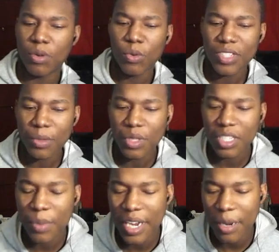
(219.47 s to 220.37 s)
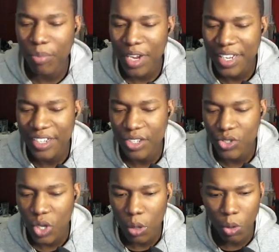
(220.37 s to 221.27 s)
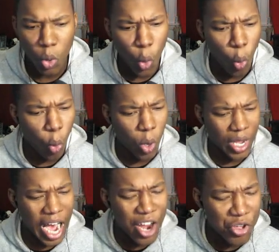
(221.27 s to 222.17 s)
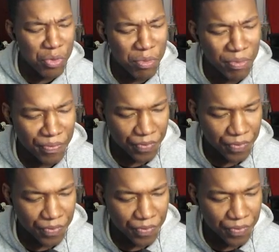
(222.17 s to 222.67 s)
Bro, what's up with this man and breaking his control? Oh, got him.